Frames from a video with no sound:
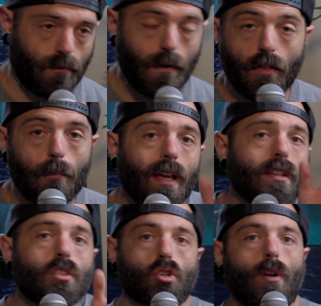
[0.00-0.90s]
Now, the
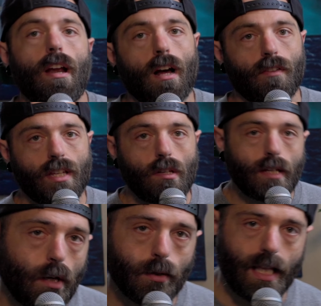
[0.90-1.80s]
biggest trade-off that you
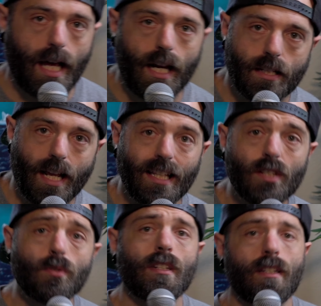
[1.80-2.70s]
get with that is, at
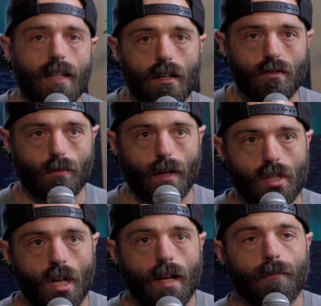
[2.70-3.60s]
least with the Nintendo Switch,